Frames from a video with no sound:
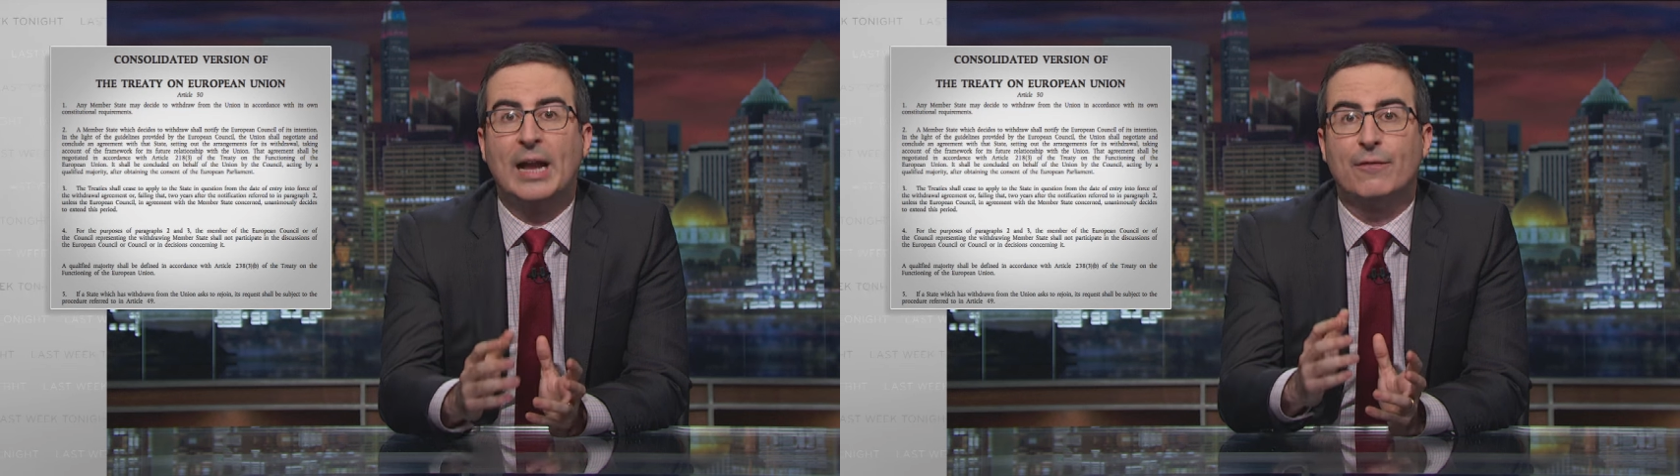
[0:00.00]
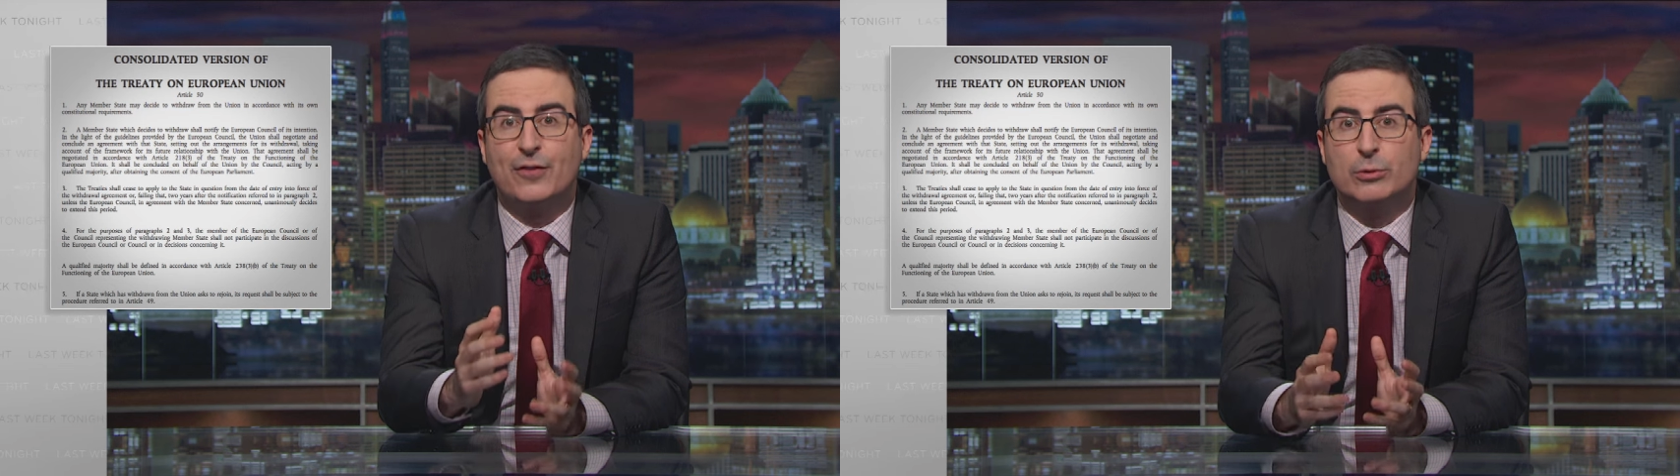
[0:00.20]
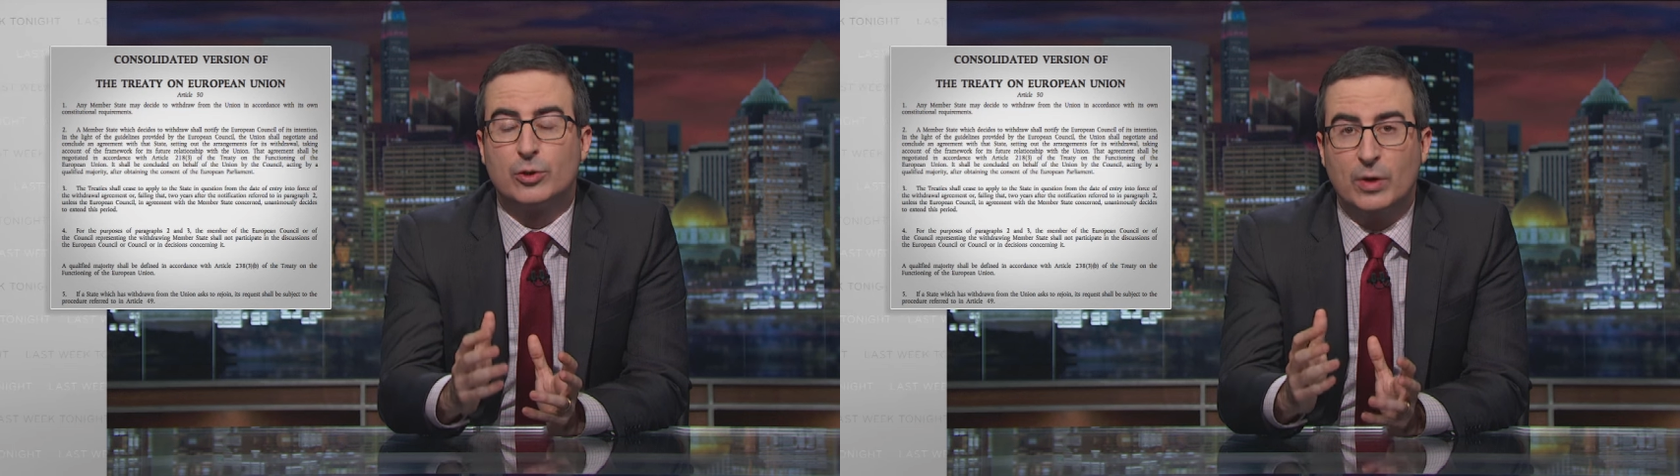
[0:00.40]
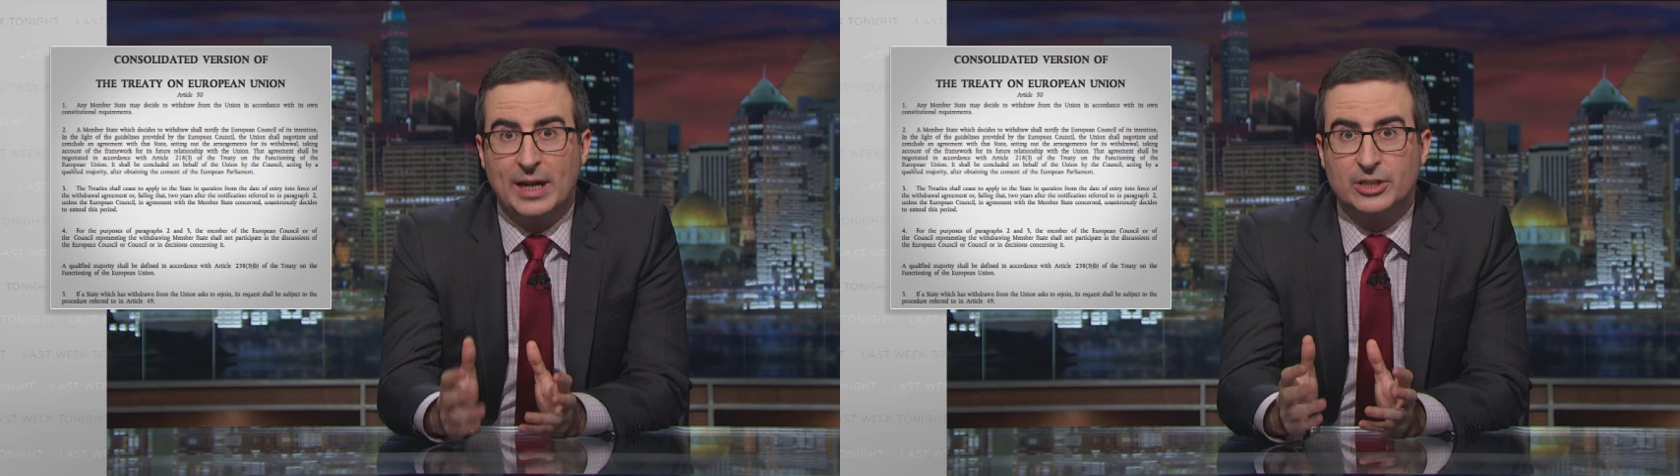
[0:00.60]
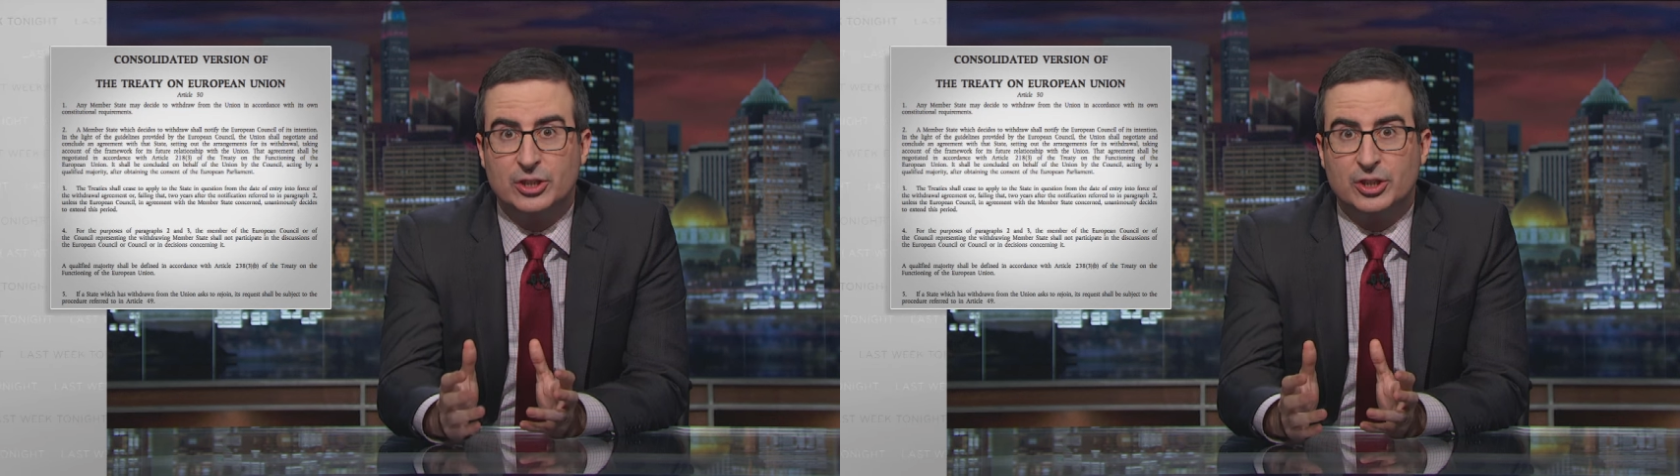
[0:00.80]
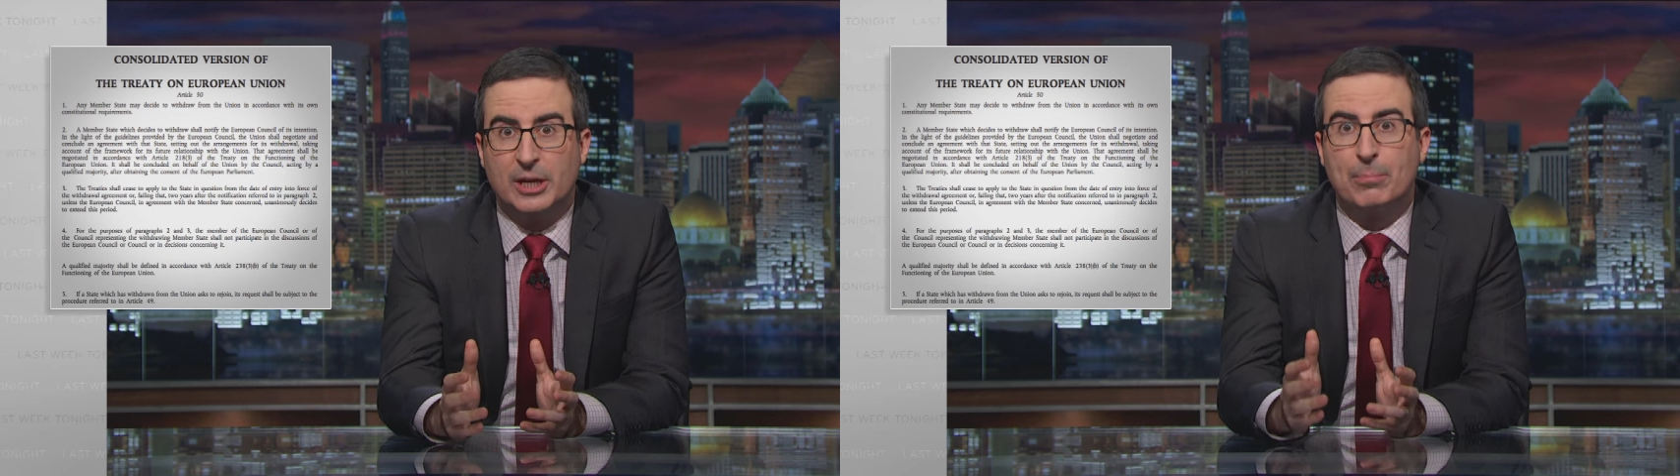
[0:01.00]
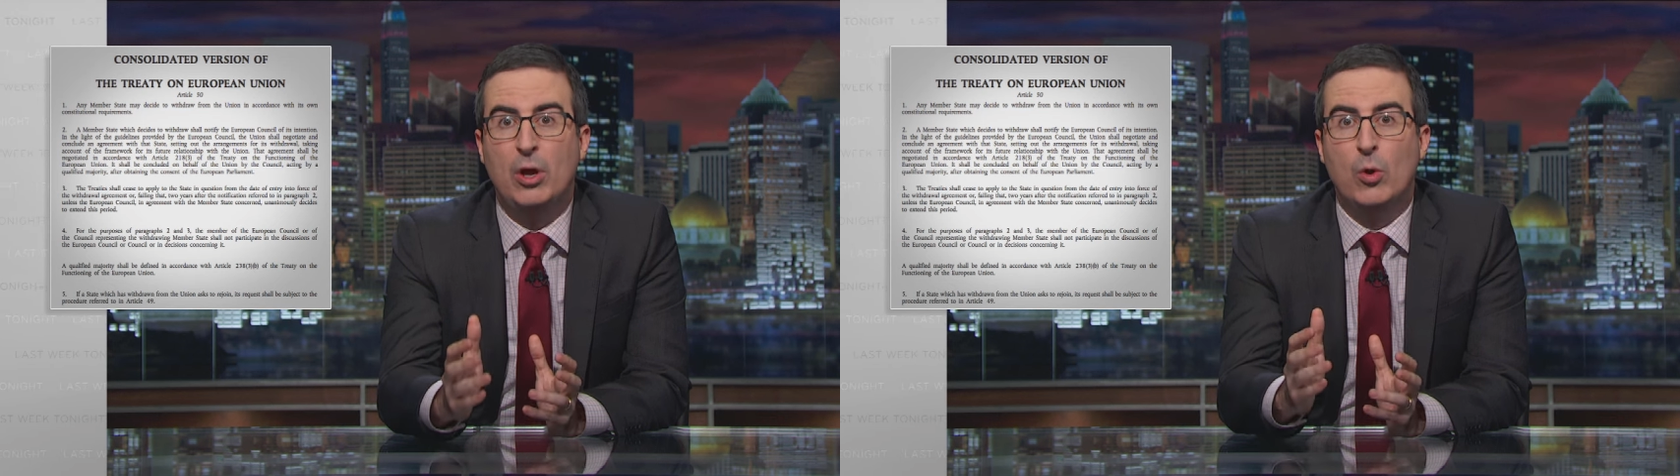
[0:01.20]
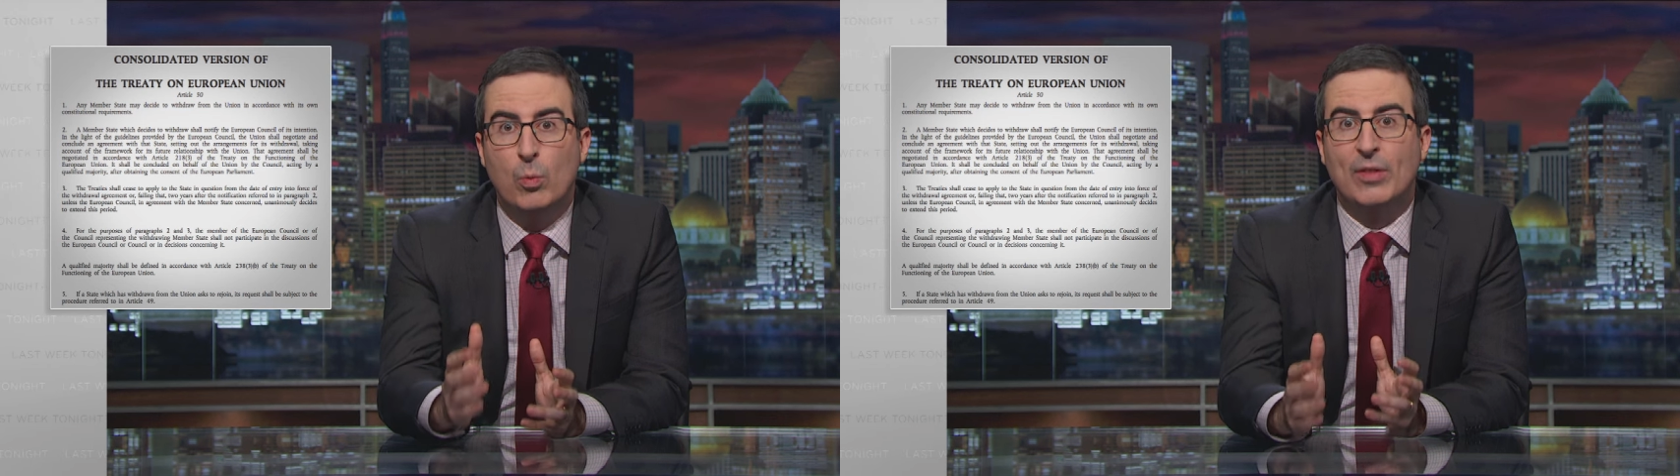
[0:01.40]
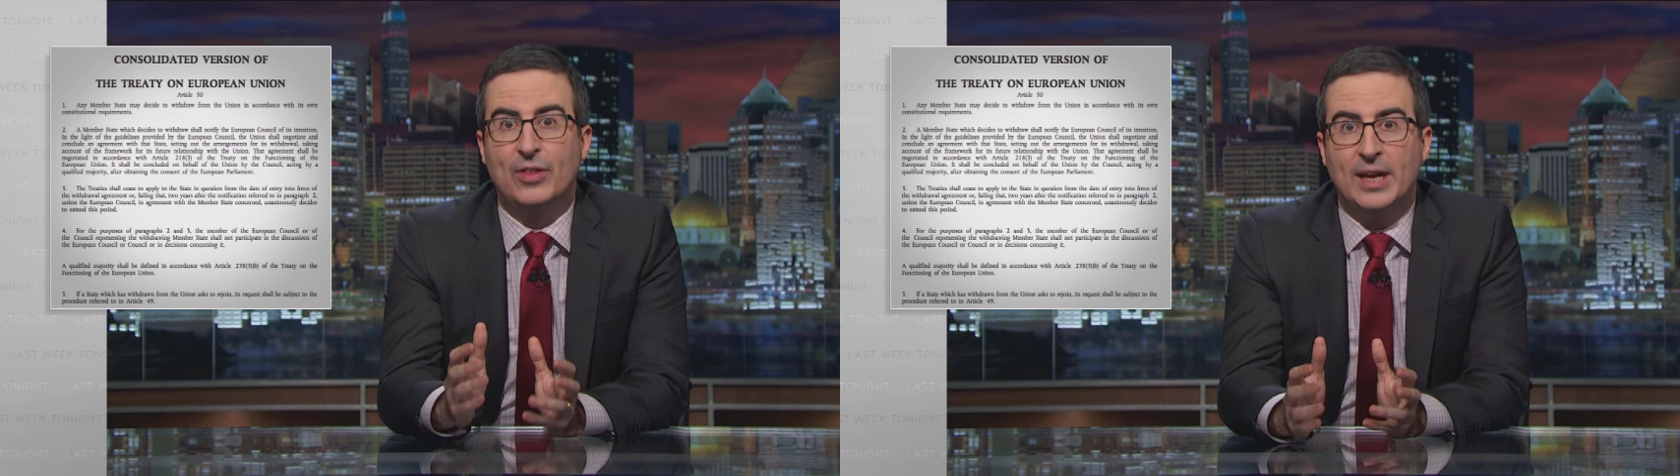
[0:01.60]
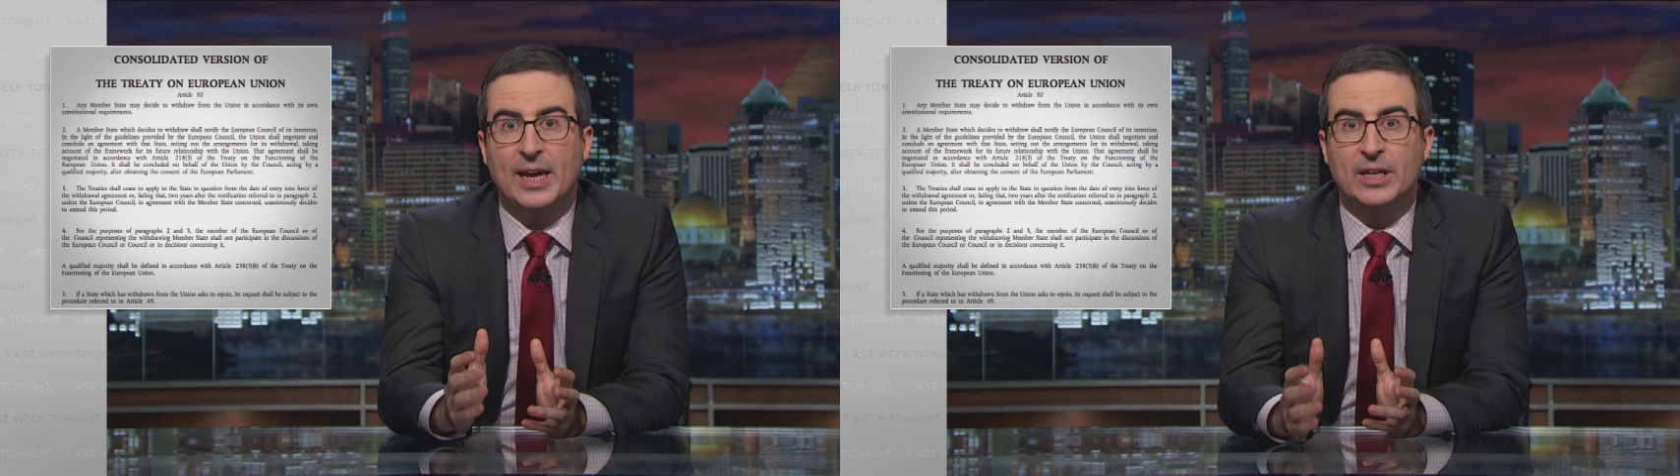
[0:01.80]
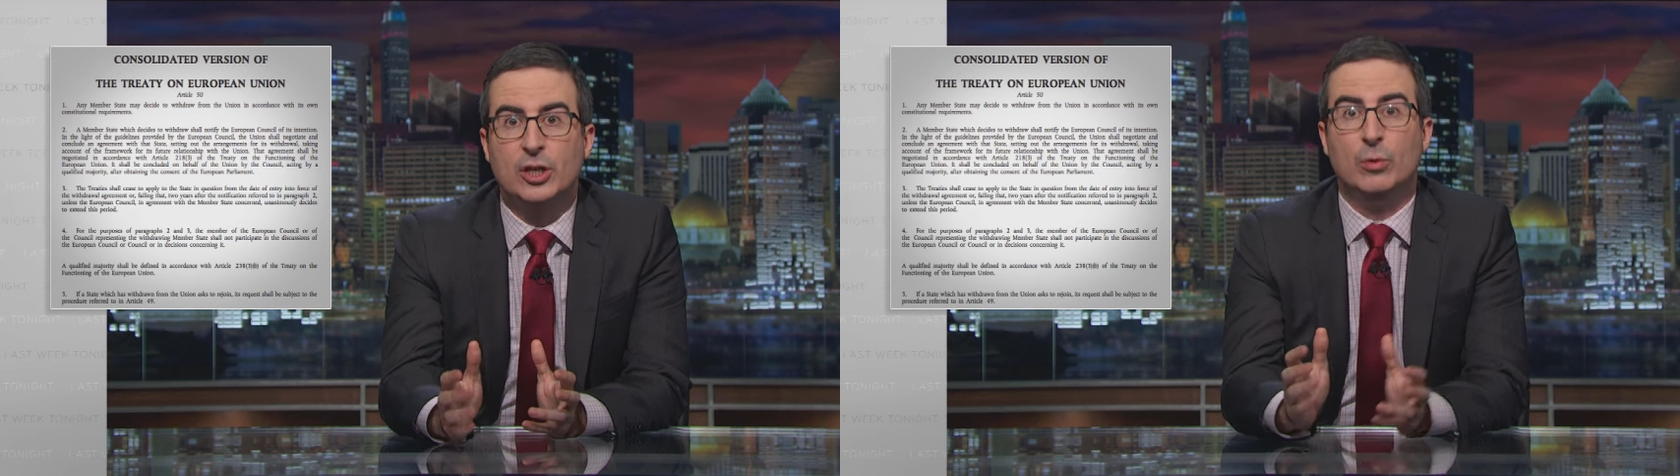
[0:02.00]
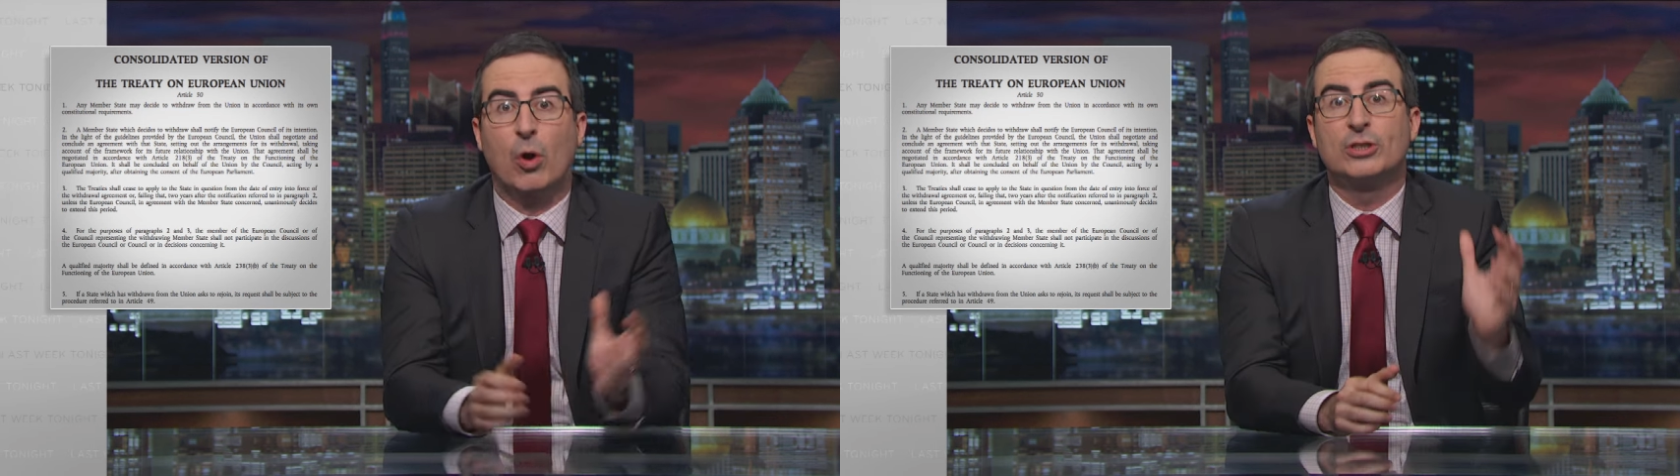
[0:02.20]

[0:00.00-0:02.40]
and future relationship with the EU,